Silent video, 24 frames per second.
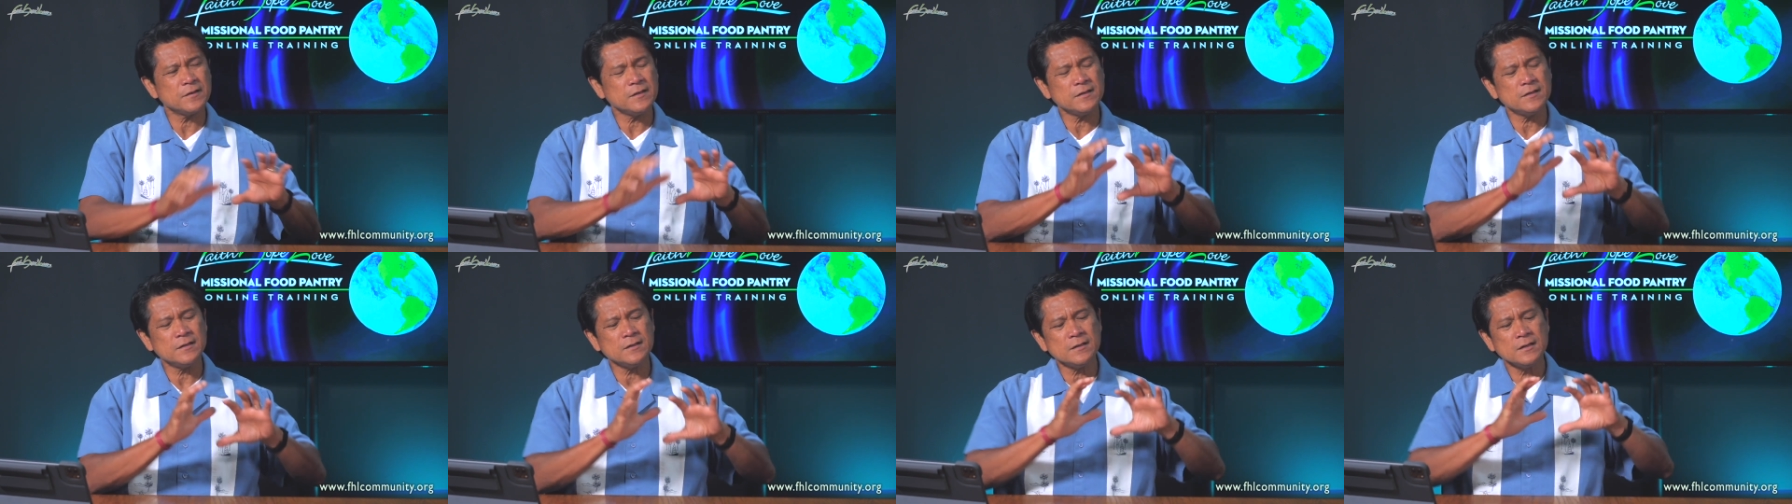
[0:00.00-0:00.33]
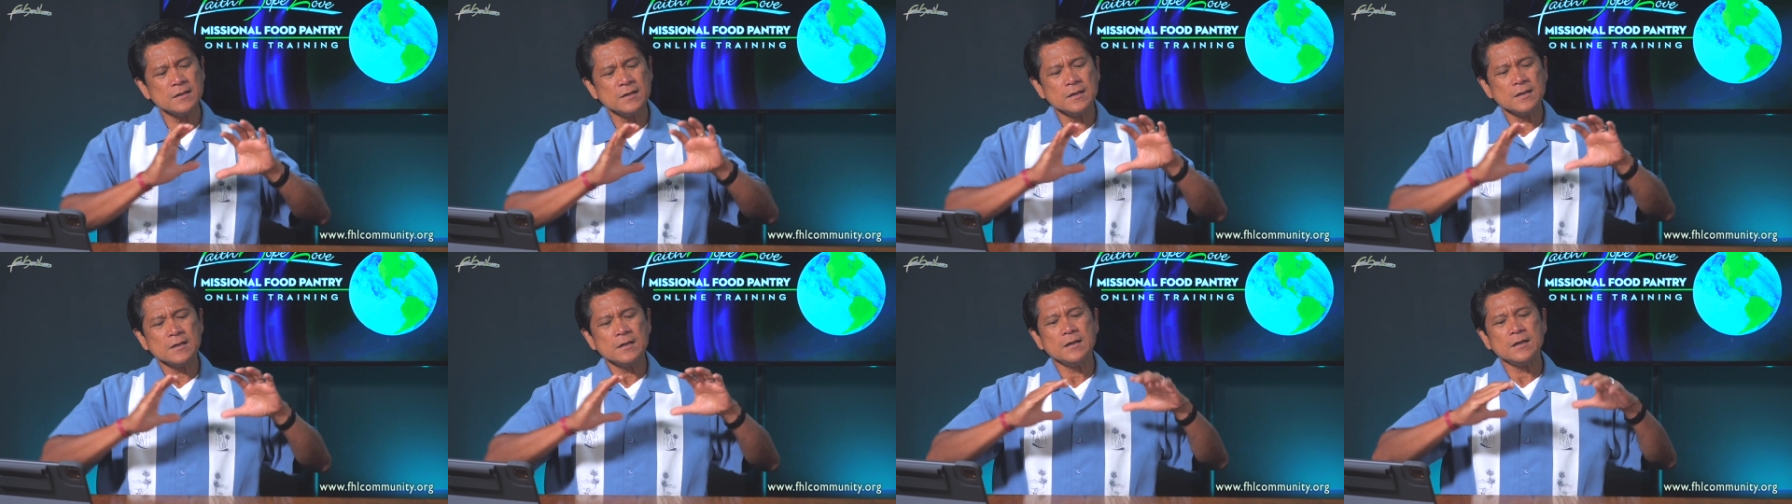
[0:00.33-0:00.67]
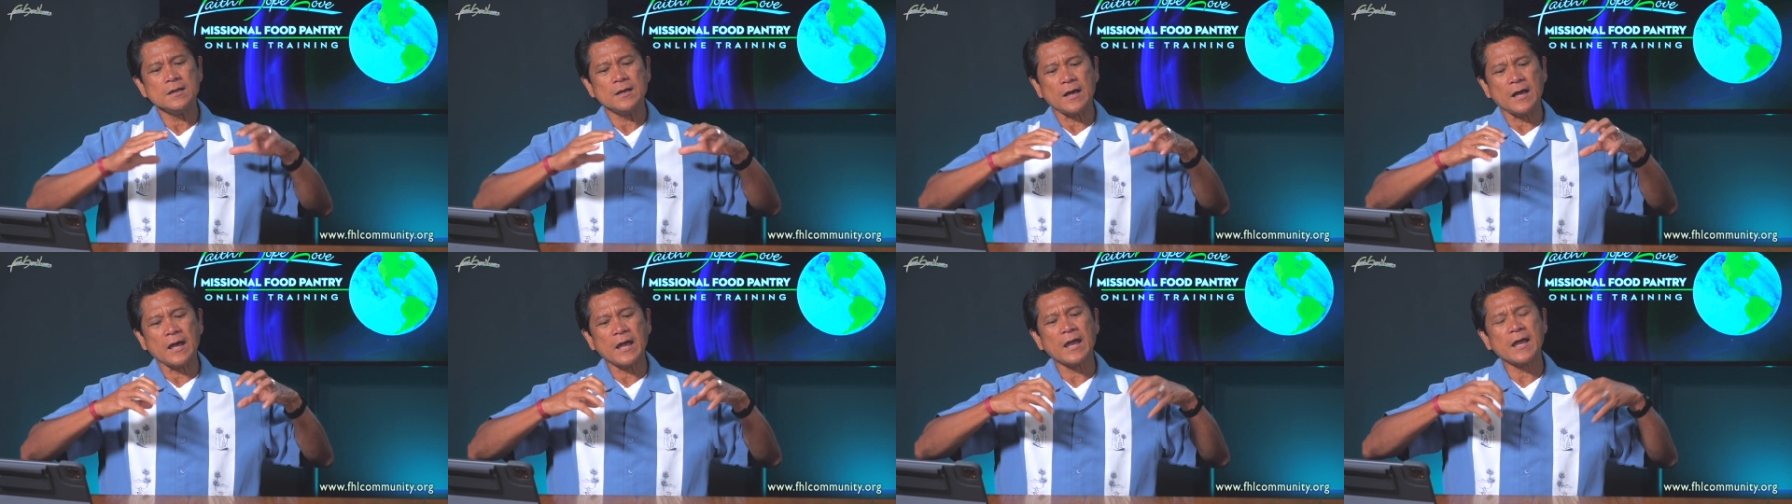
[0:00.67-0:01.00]
He
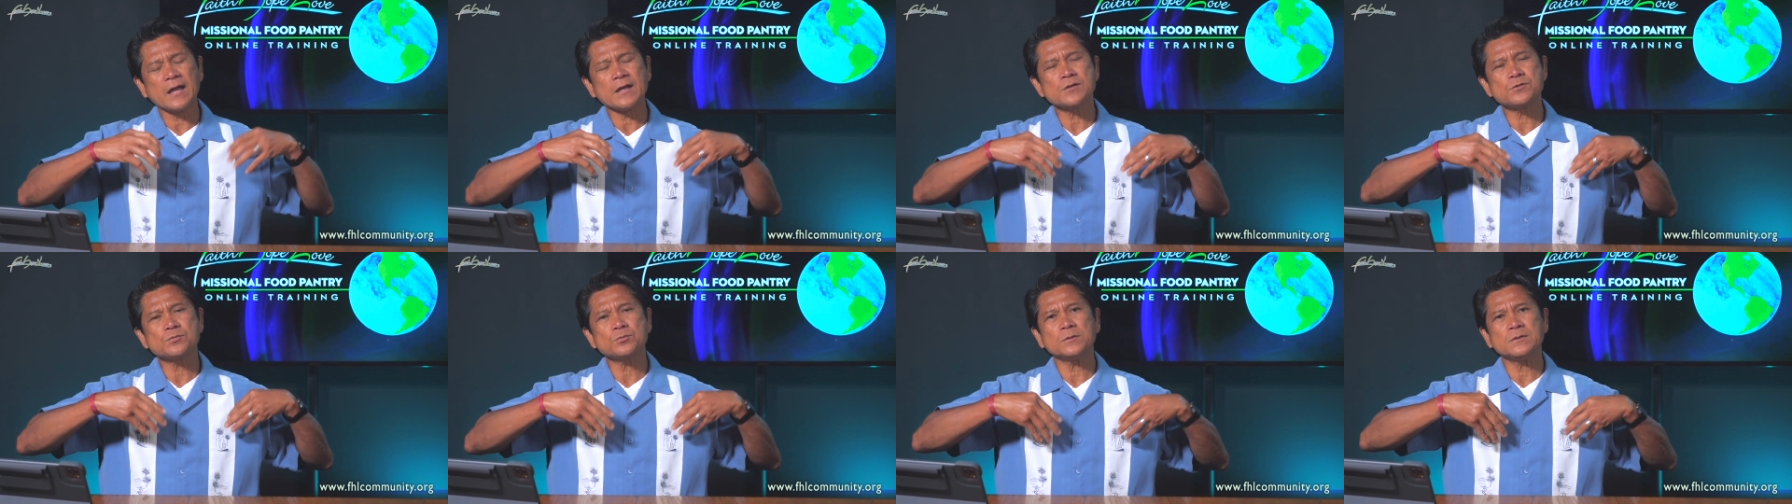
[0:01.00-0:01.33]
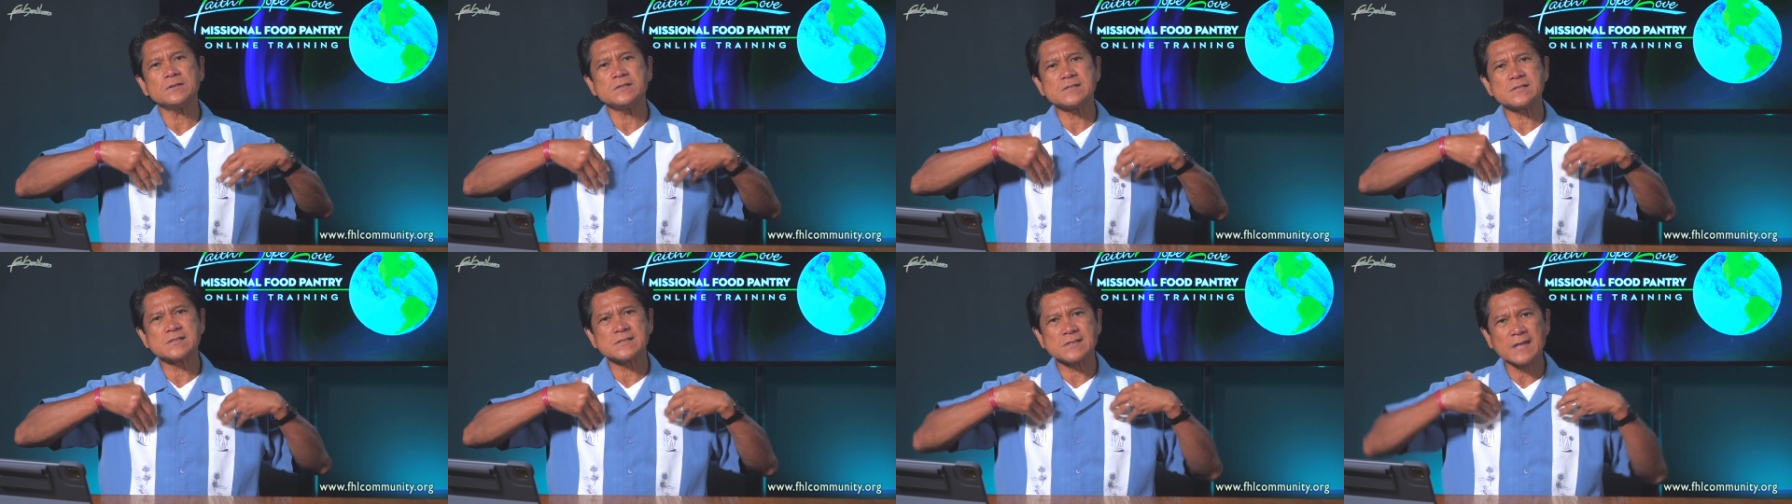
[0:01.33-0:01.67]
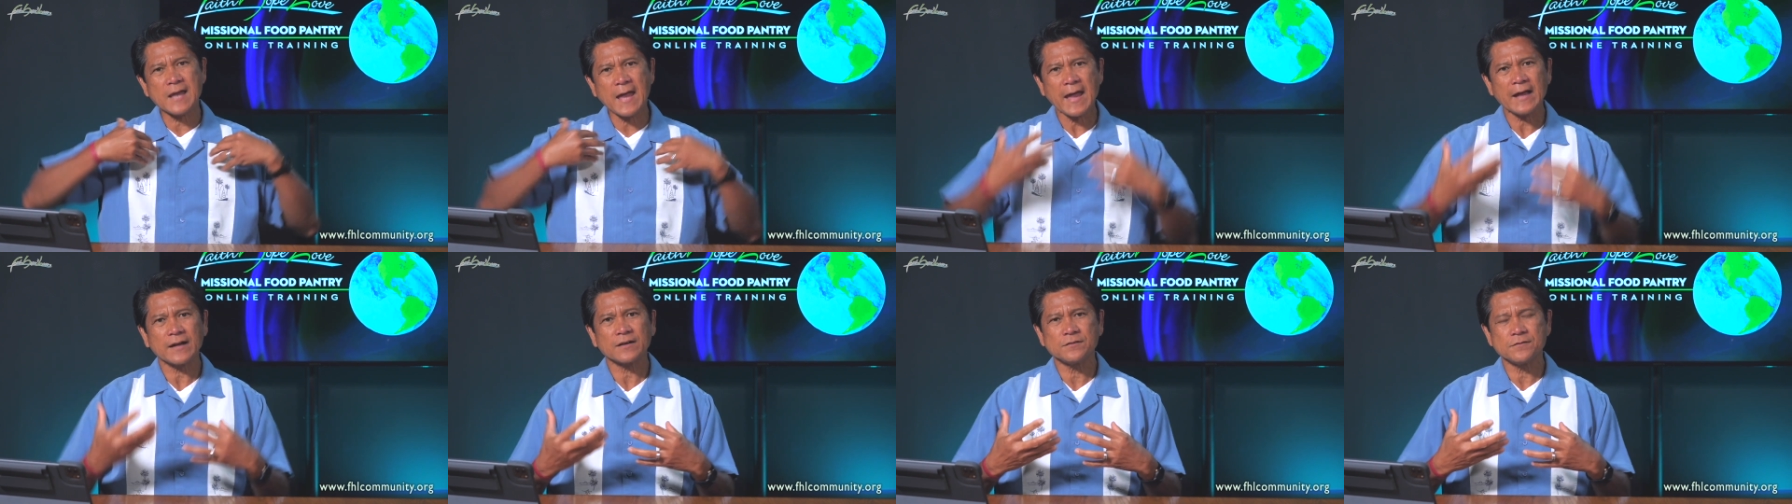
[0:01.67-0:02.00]
actually
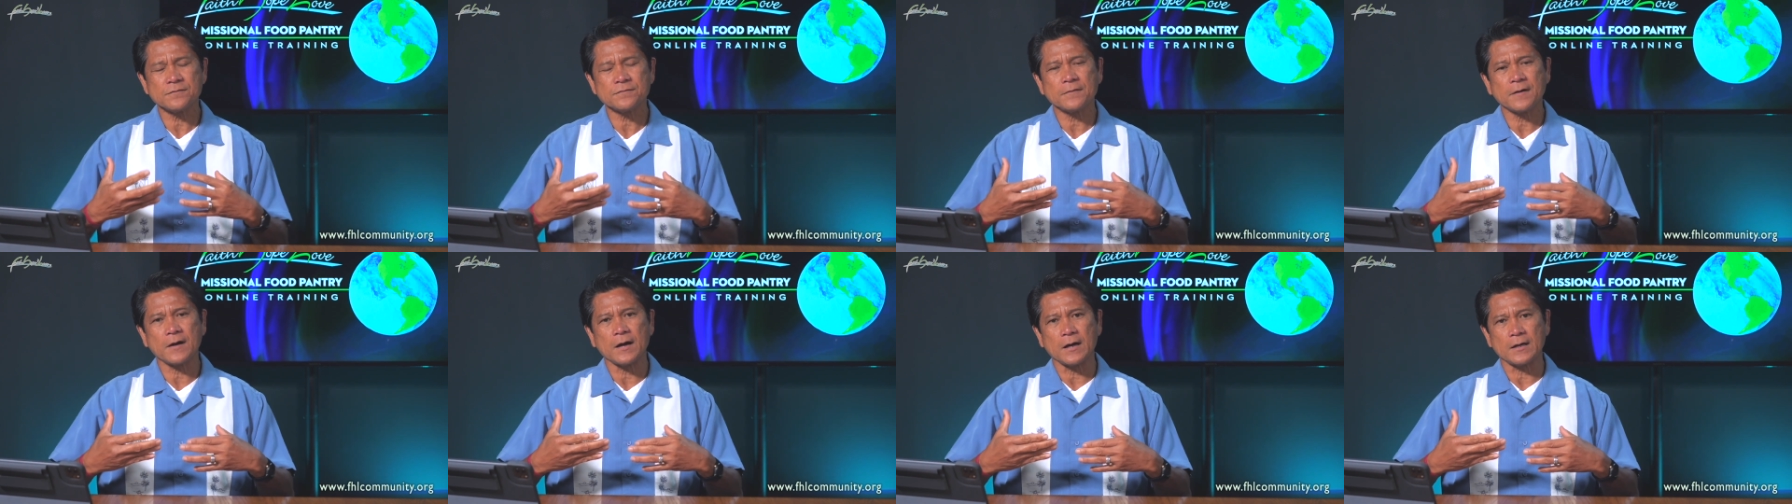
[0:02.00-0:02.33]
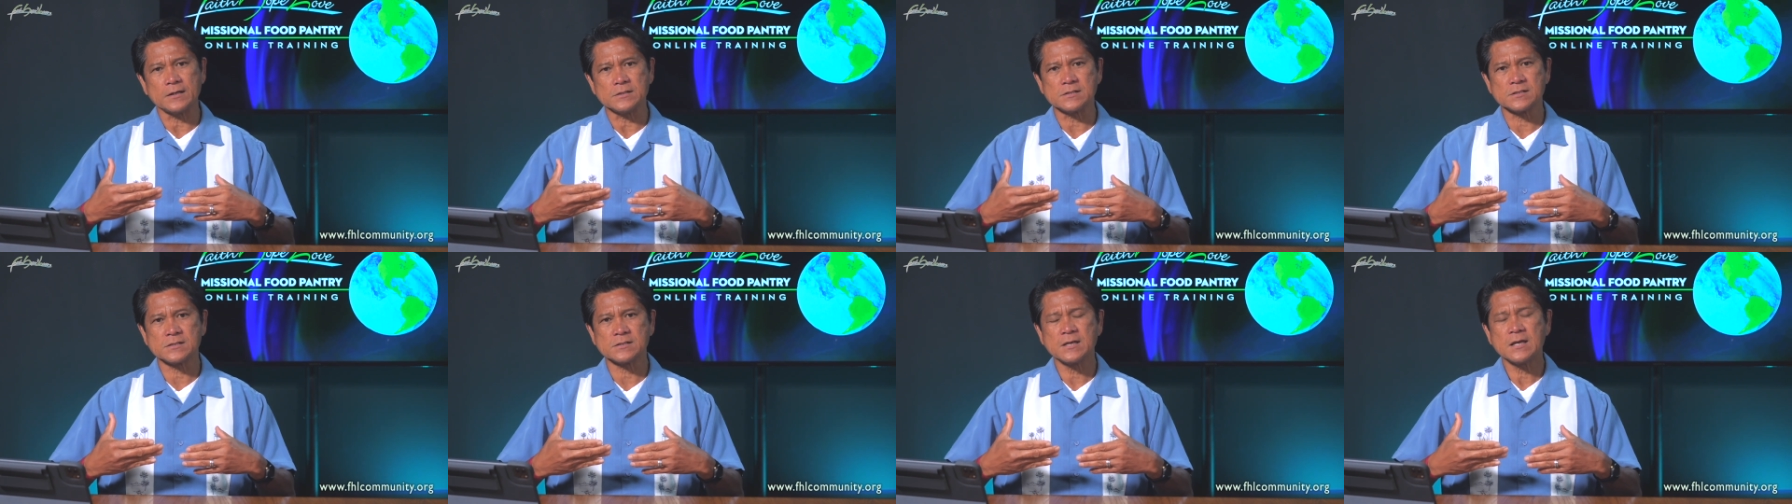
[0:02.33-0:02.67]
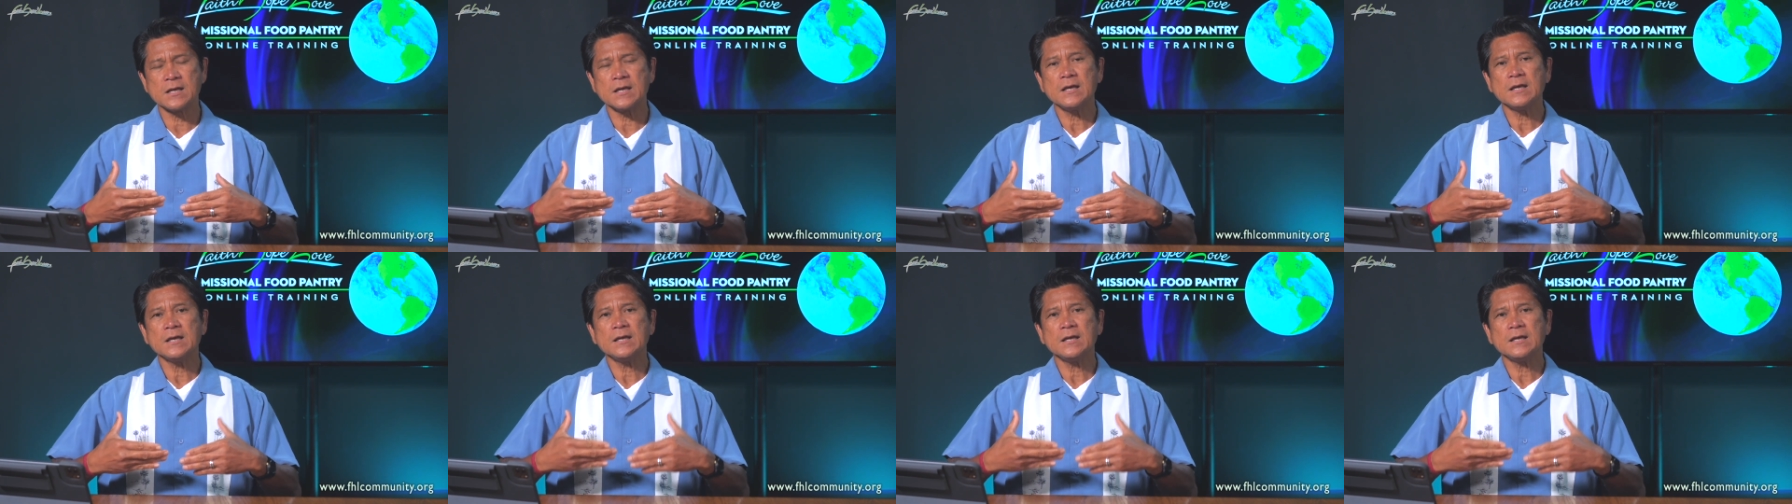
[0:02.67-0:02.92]
sacrificed